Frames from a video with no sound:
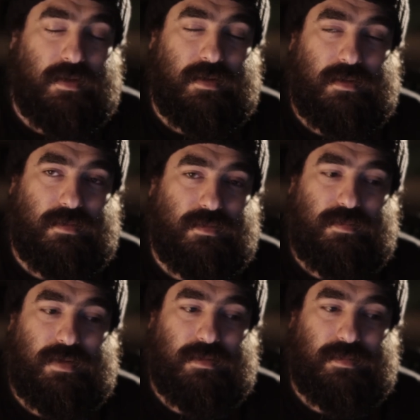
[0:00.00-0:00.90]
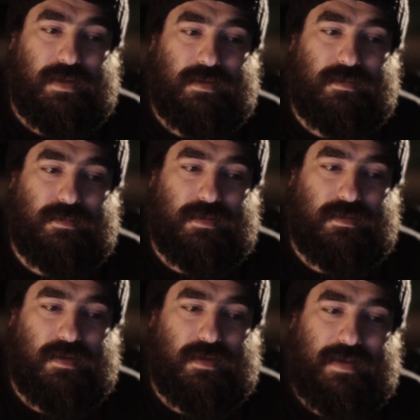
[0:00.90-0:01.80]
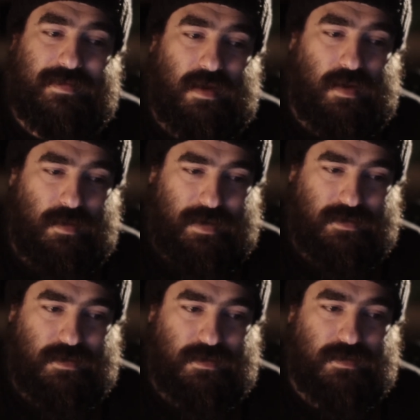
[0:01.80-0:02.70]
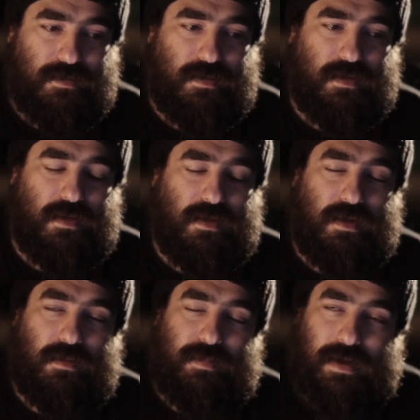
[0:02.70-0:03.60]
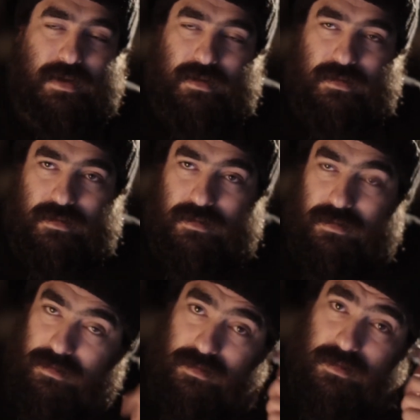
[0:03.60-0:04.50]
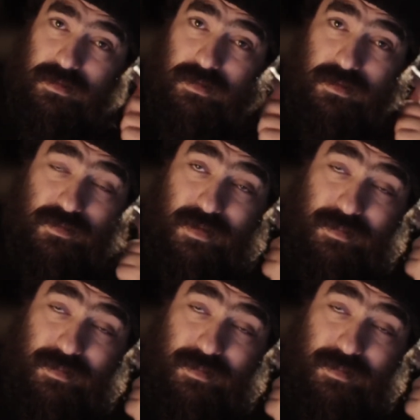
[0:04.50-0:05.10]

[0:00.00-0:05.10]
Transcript: It was a brilliant place. But that's how I met Joseph back in November